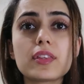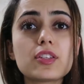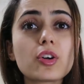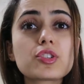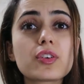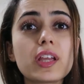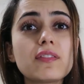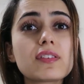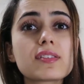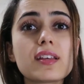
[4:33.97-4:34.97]
The doctor
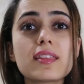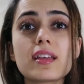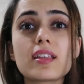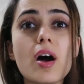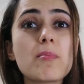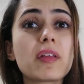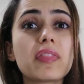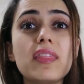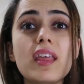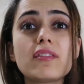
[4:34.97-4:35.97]
even said that I
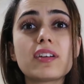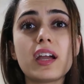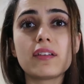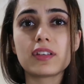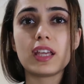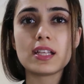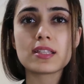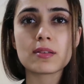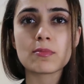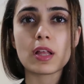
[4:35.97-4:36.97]
might never have
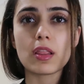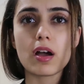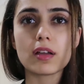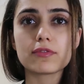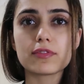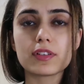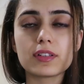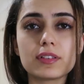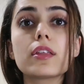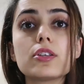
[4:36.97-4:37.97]
kids in my life.
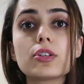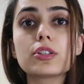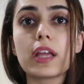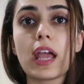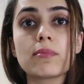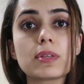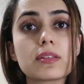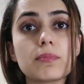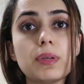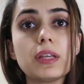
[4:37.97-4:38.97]
The doctor gave me
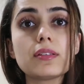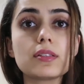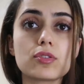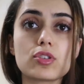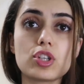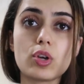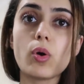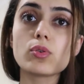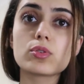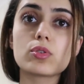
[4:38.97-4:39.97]
some pills, and she
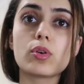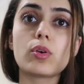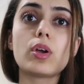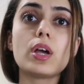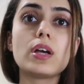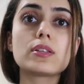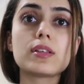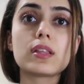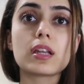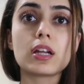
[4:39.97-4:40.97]
also
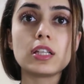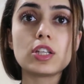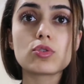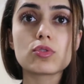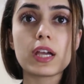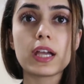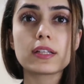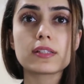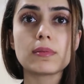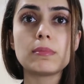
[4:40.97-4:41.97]
said that I need to
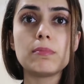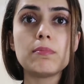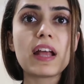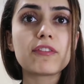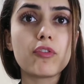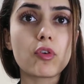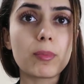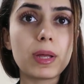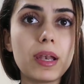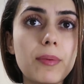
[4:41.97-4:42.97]
take some
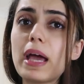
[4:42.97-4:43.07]
metformin.